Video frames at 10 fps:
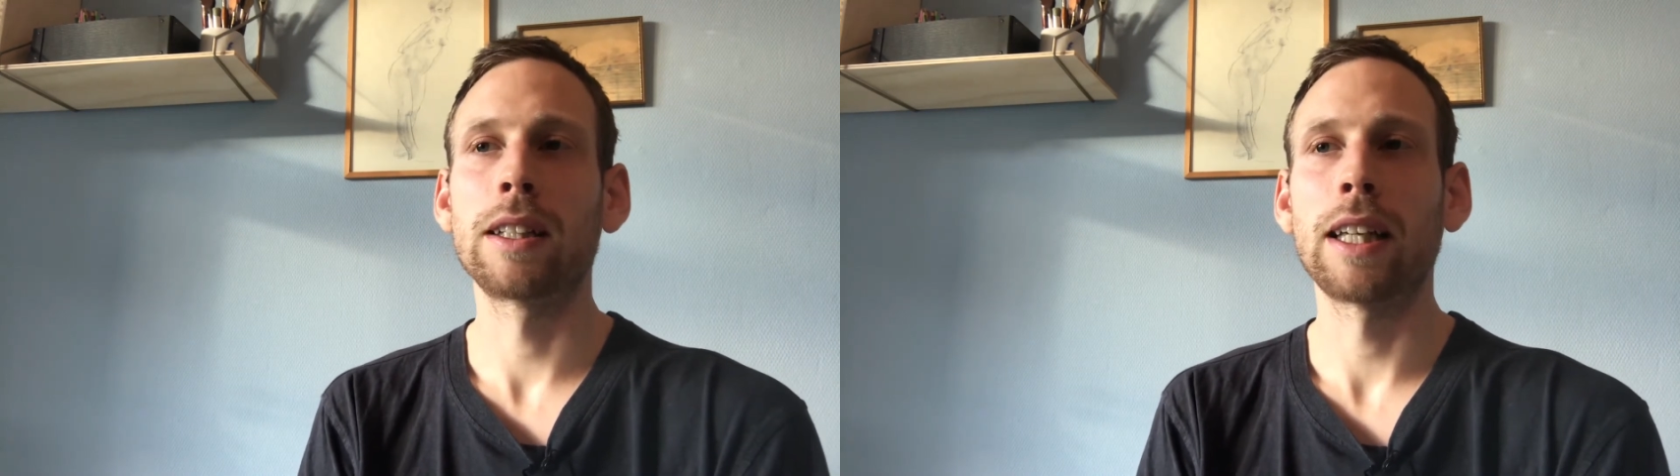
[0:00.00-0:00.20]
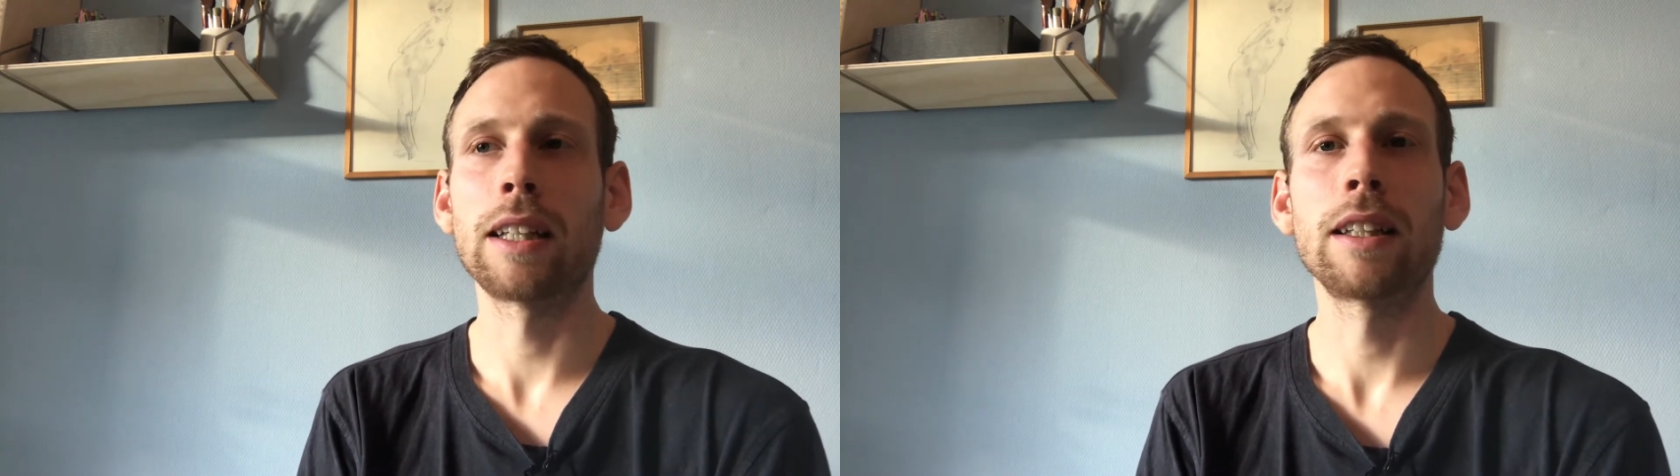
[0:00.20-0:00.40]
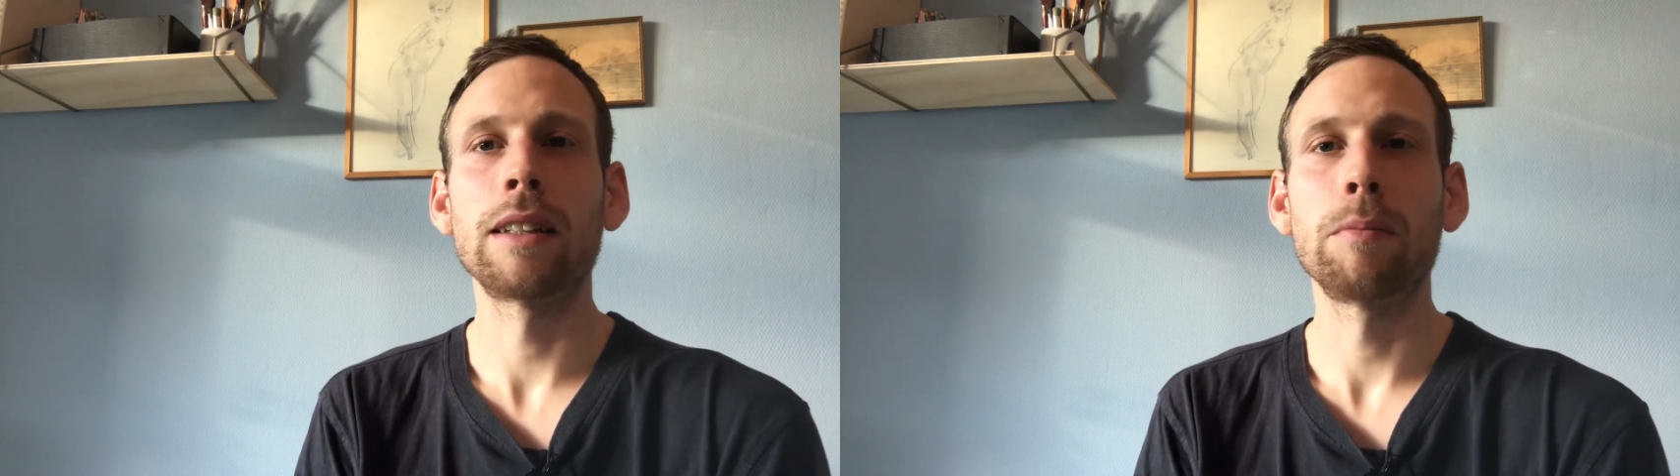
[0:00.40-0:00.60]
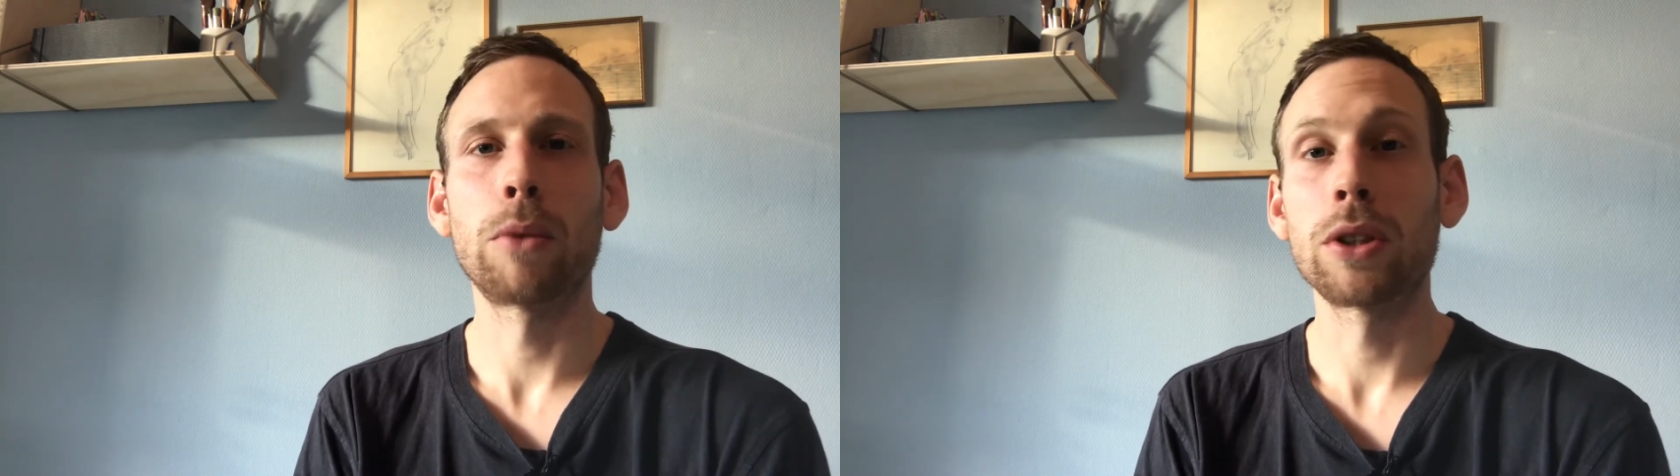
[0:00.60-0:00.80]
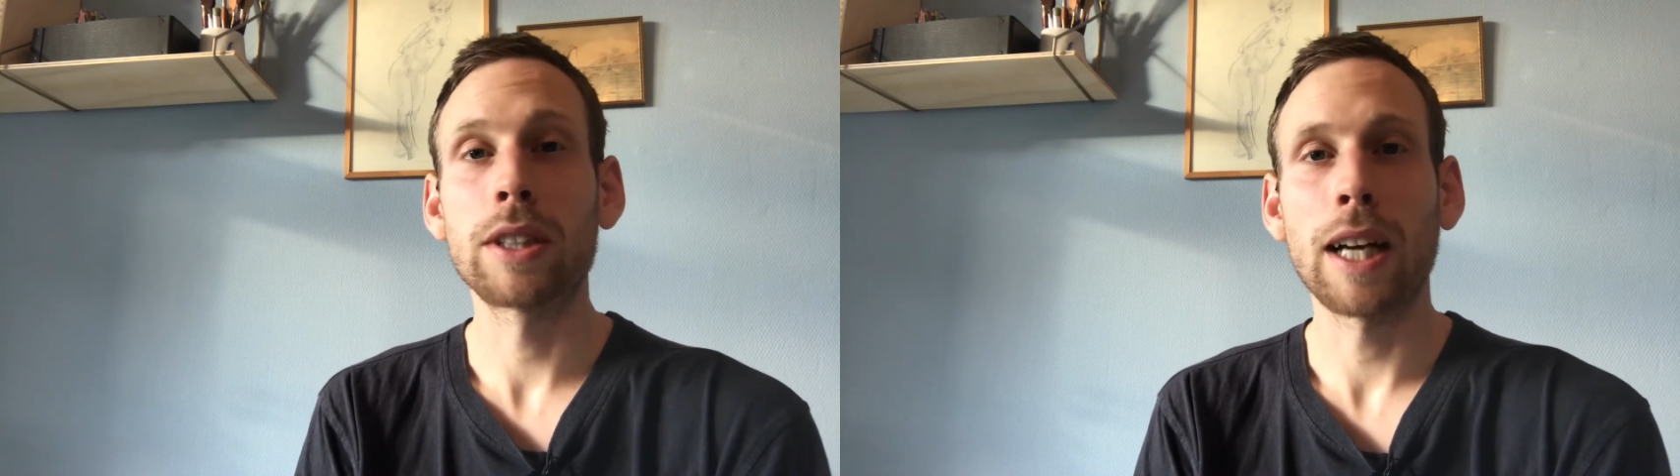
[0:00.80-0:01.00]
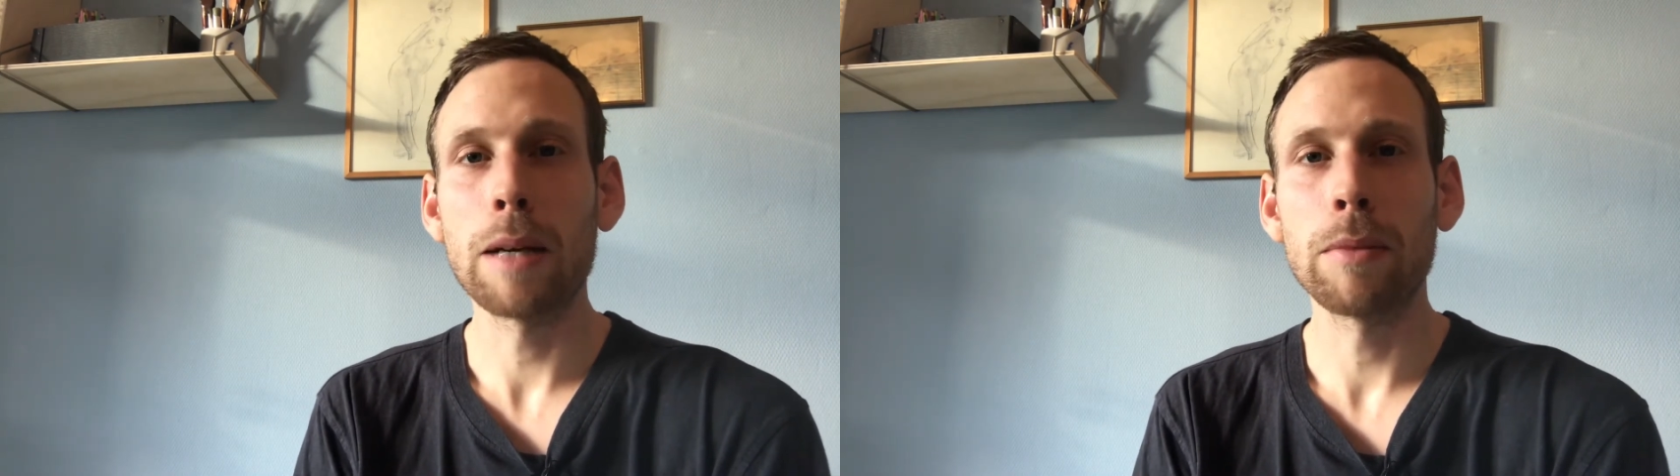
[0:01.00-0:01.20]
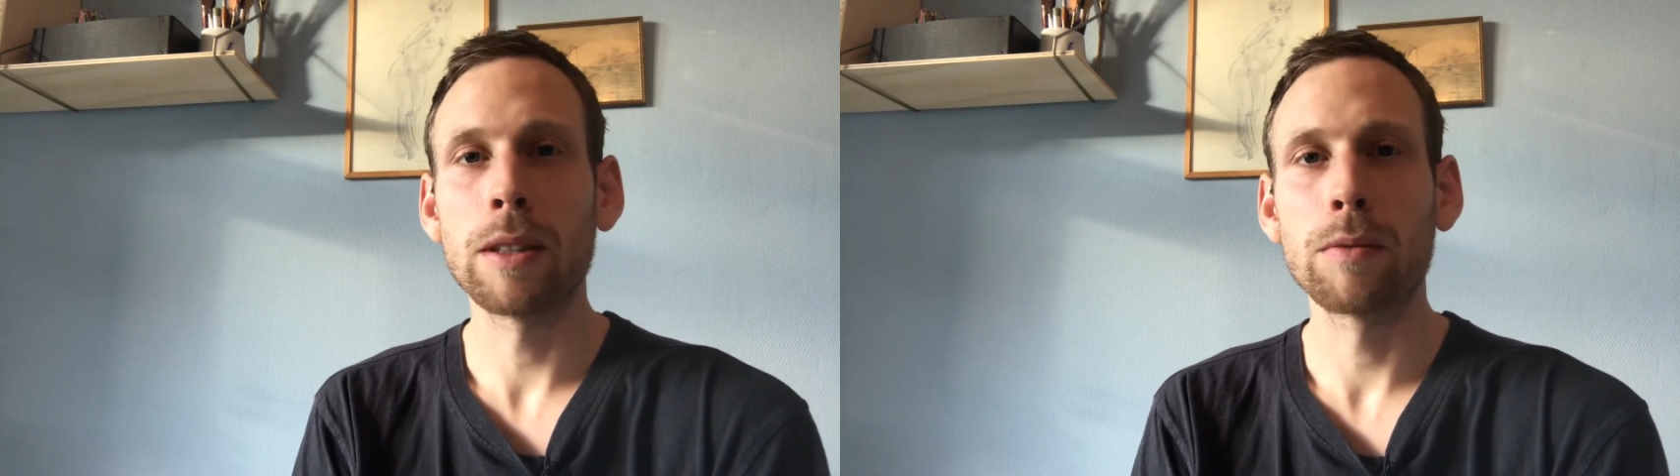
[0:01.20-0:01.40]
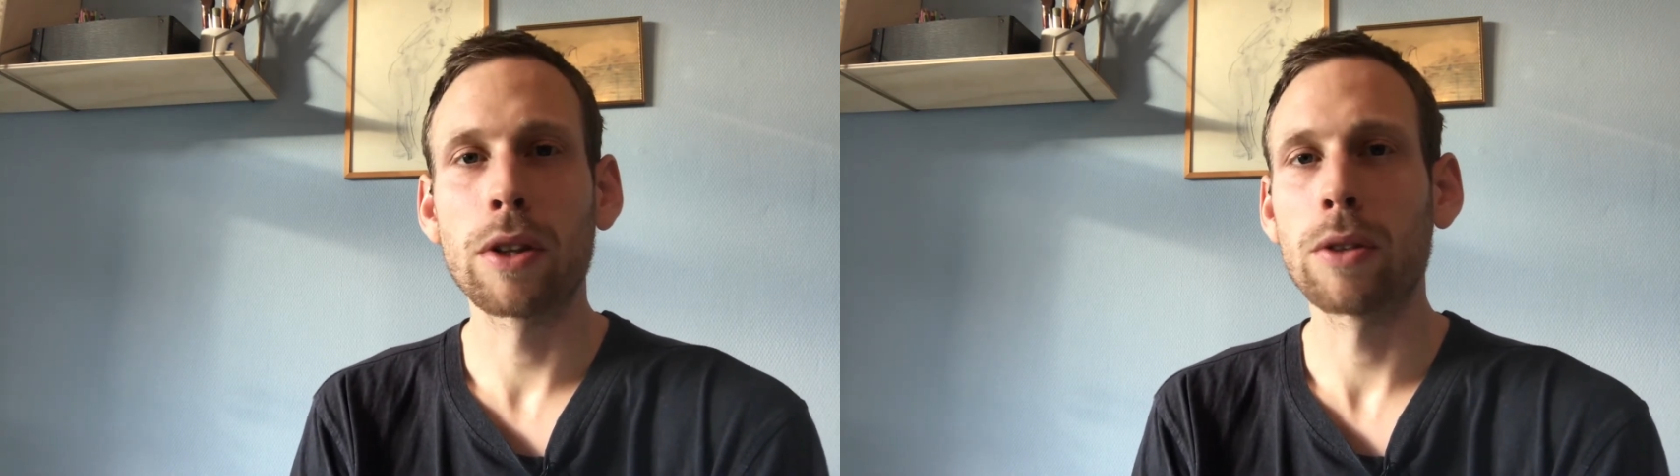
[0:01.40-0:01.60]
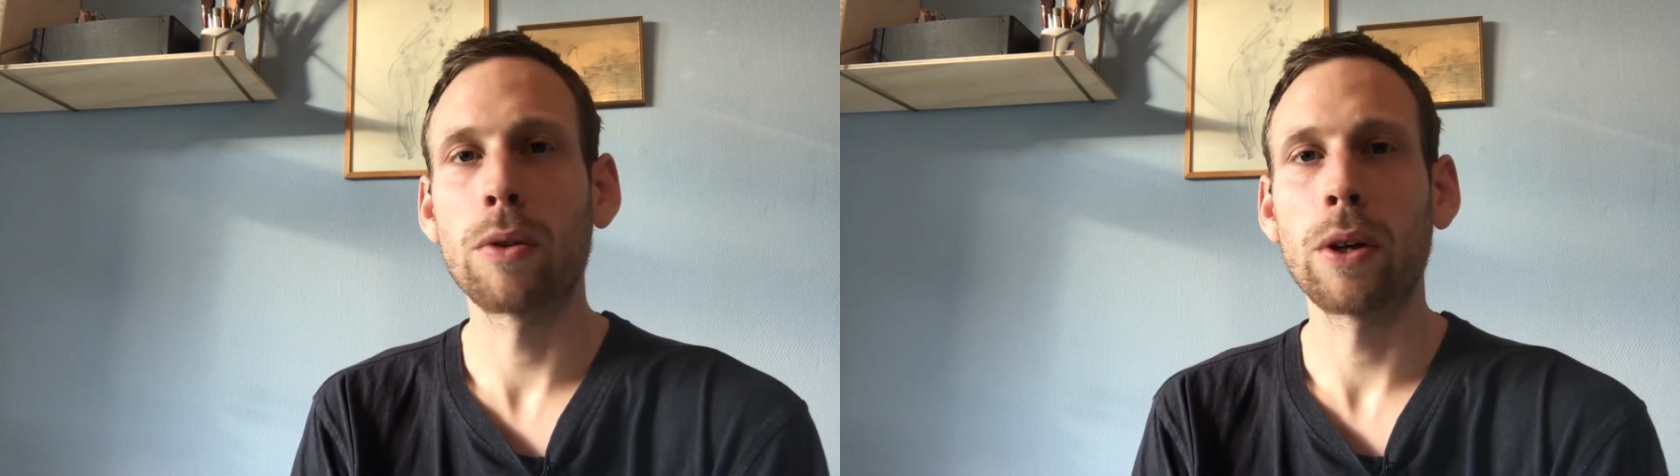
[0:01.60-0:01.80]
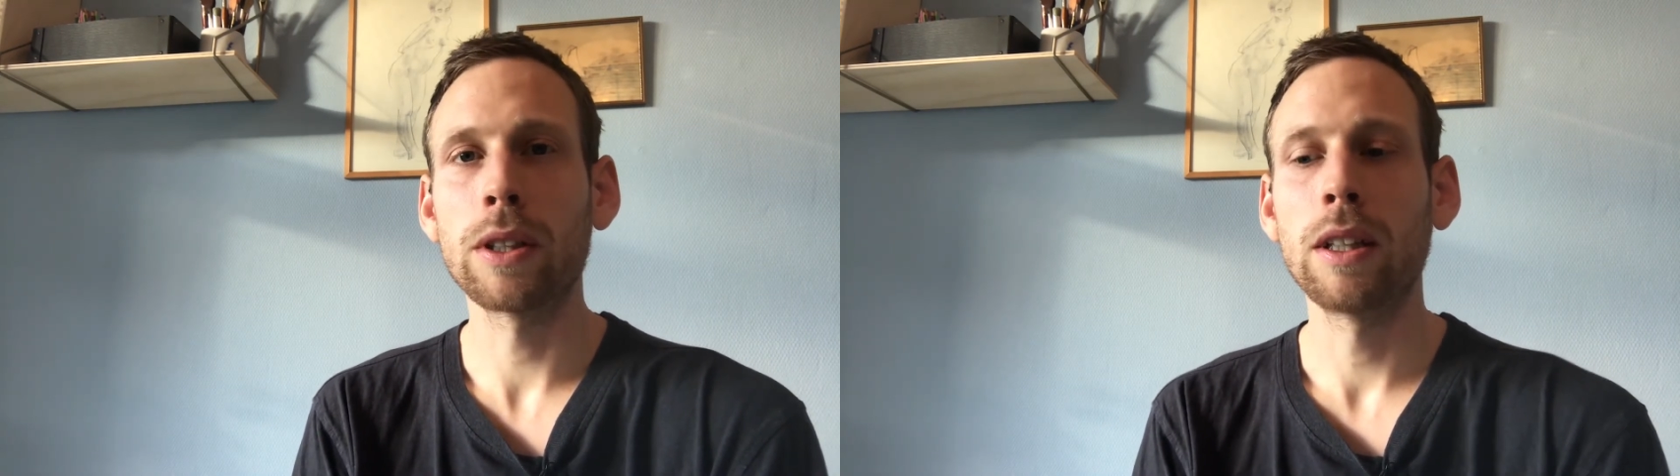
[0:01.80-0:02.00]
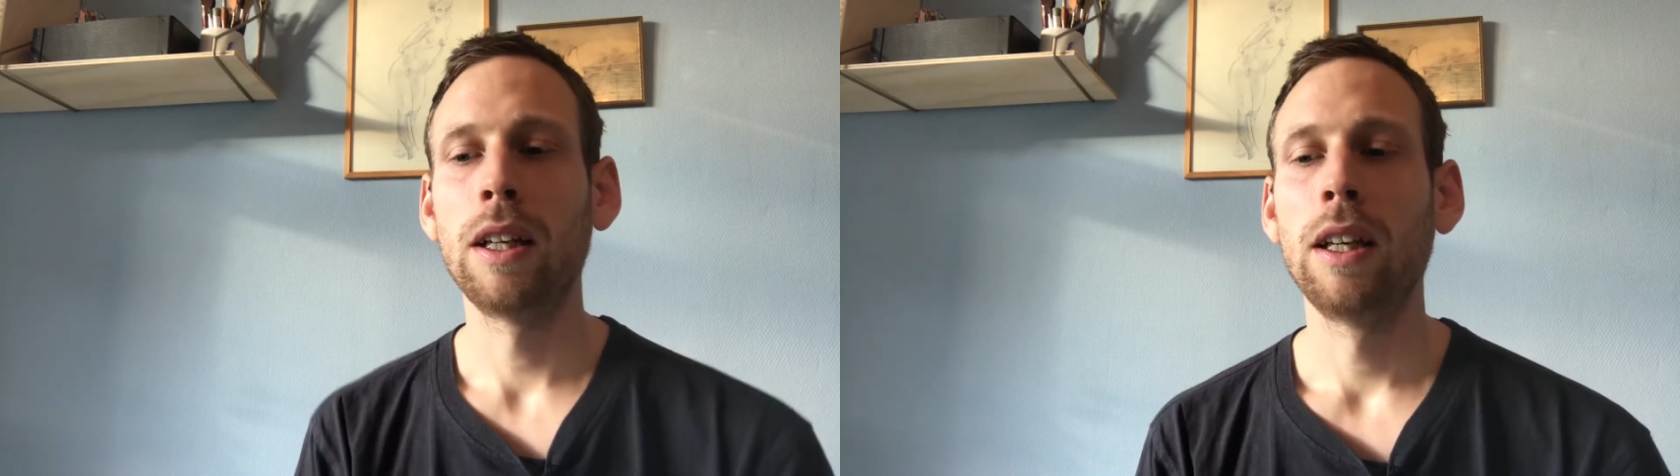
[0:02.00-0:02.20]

getting the more time in with the drawing